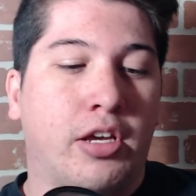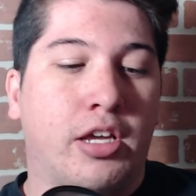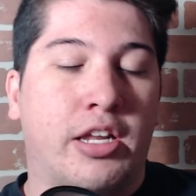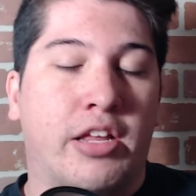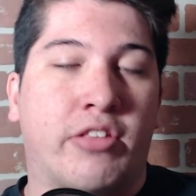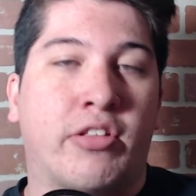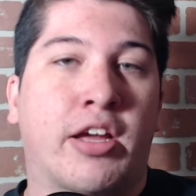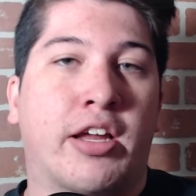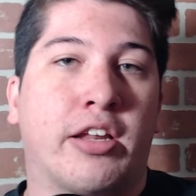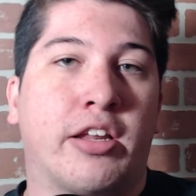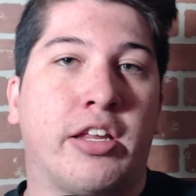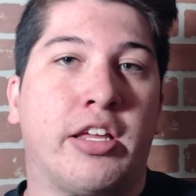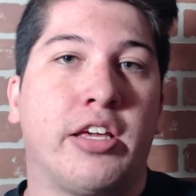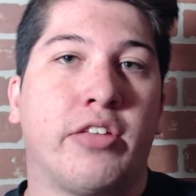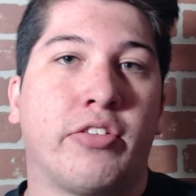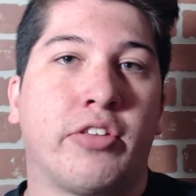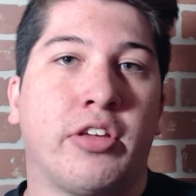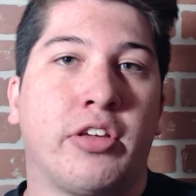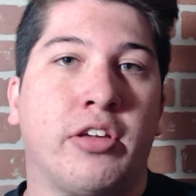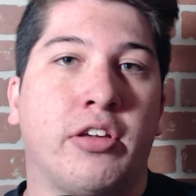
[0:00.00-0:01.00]
And it's not an
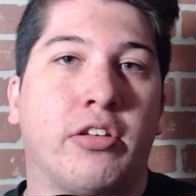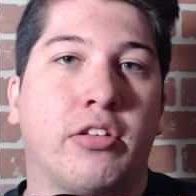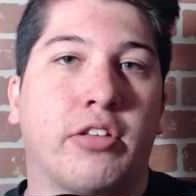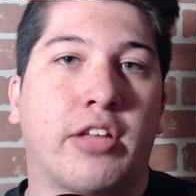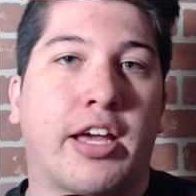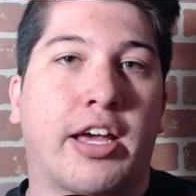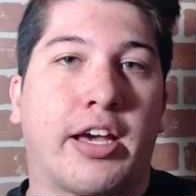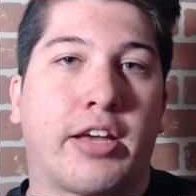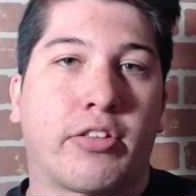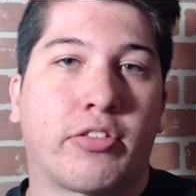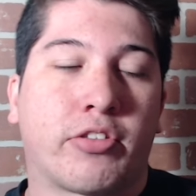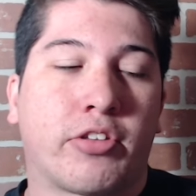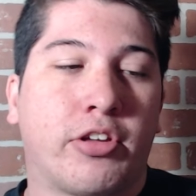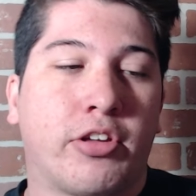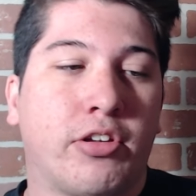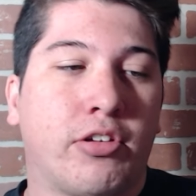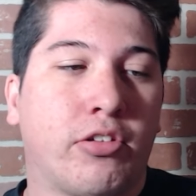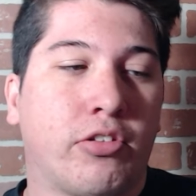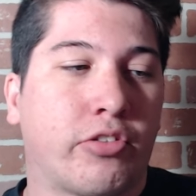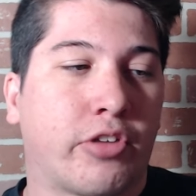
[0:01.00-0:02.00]
easy
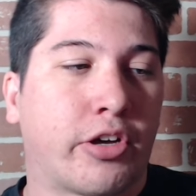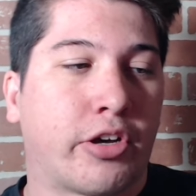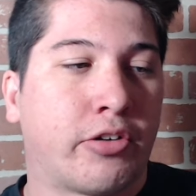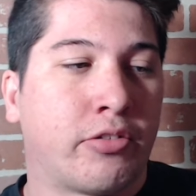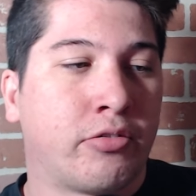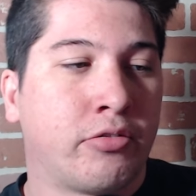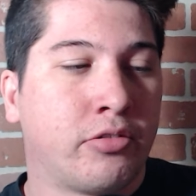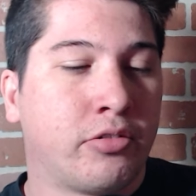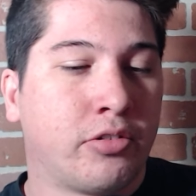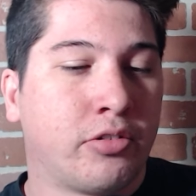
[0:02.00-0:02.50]
task. So,